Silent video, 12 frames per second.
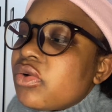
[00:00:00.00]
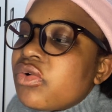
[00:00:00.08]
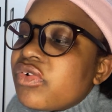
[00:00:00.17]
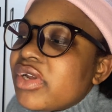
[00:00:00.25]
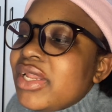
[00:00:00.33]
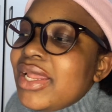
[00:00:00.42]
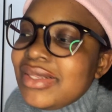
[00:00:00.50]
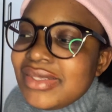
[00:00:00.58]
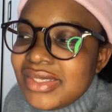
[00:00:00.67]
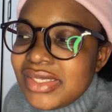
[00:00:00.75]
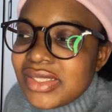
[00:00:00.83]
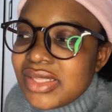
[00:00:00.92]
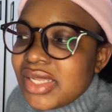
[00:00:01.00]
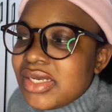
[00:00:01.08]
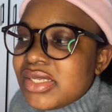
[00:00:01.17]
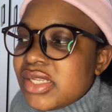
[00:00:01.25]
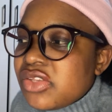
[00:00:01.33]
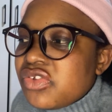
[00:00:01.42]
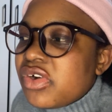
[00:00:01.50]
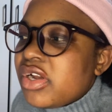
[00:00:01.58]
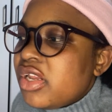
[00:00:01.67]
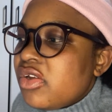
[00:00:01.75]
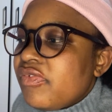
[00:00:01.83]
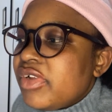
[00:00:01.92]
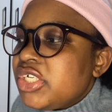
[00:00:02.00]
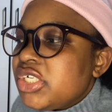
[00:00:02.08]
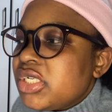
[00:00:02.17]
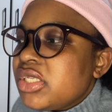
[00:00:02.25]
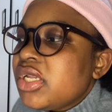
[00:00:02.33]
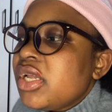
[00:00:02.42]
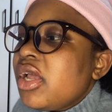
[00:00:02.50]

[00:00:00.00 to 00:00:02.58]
already exists. That is sectoral innovation.